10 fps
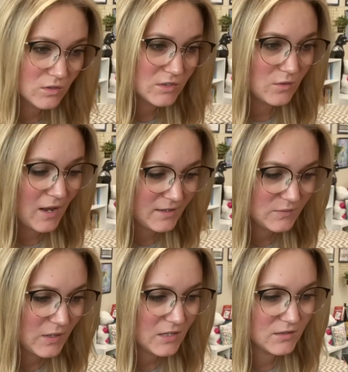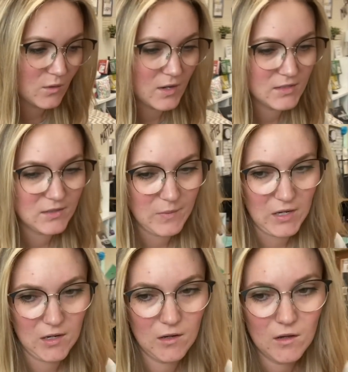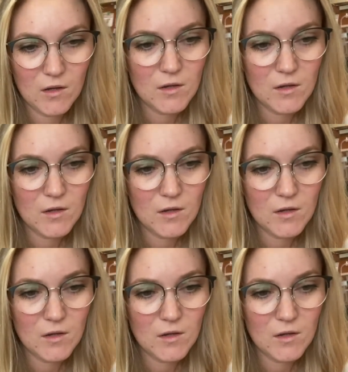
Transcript: So next week is going to be